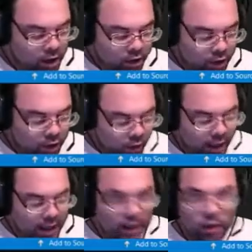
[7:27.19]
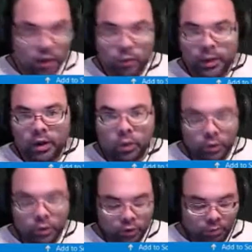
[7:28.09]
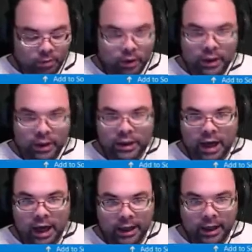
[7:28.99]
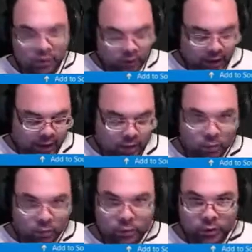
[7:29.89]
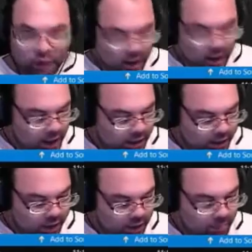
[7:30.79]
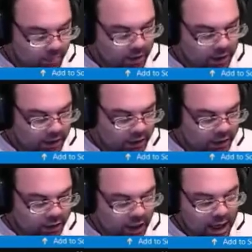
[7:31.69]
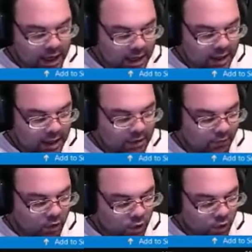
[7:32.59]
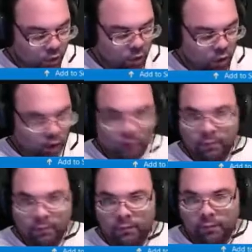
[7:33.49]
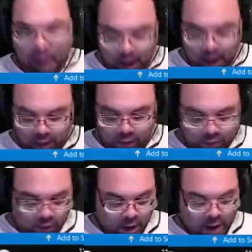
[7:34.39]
So here we are going to put title equals, and then it's going to be save your file.